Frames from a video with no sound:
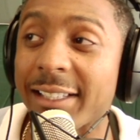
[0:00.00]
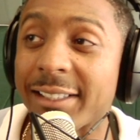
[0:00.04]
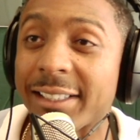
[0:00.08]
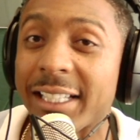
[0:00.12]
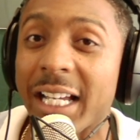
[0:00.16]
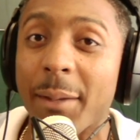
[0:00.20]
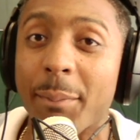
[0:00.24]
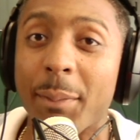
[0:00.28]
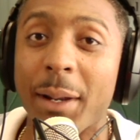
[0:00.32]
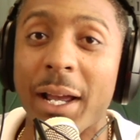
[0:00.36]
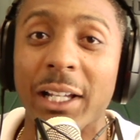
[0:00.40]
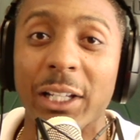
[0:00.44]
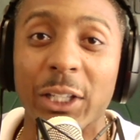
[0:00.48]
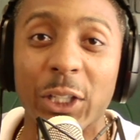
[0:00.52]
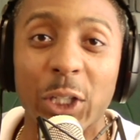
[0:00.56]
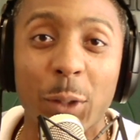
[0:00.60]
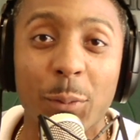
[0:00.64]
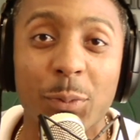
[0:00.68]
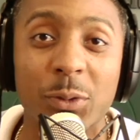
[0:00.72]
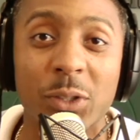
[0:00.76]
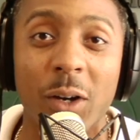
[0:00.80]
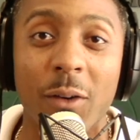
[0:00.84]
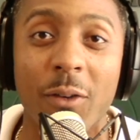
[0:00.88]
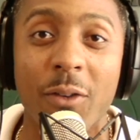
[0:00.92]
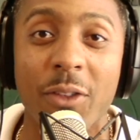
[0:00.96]
stop
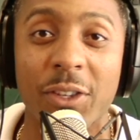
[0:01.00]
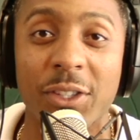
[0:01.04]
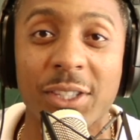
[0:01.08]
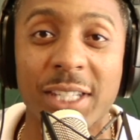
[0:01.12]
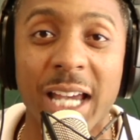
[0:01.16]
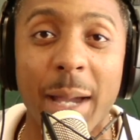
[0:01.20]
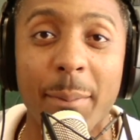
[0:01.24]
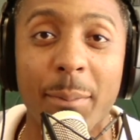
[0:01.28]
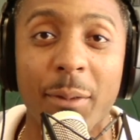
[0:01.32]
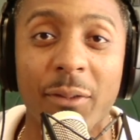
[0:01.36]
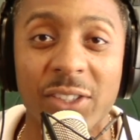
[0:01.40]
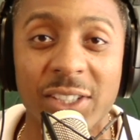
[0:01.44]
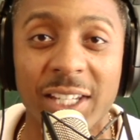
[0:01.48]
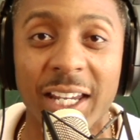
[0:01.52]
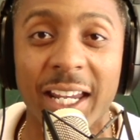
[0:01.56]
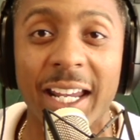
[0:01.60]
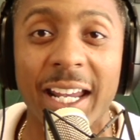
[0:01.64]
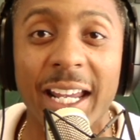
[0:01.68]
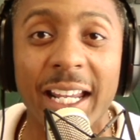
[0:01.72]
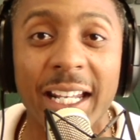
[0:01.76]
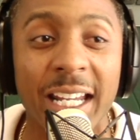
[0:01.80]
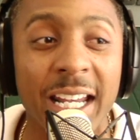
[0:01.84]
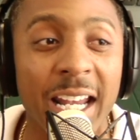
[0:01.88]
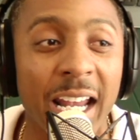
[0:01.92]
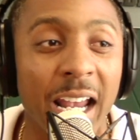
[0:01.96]
alley-oops over the top of his
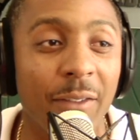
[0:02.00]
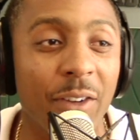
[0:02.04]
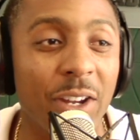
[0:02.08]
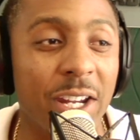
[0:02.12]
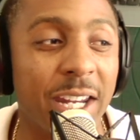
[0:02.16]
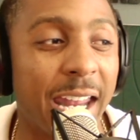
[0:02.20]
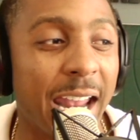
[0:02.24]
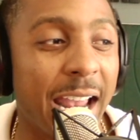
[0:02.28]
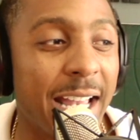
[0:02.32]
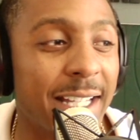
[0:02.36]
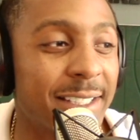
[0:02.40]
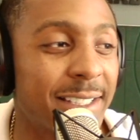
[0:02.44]
head, if he can't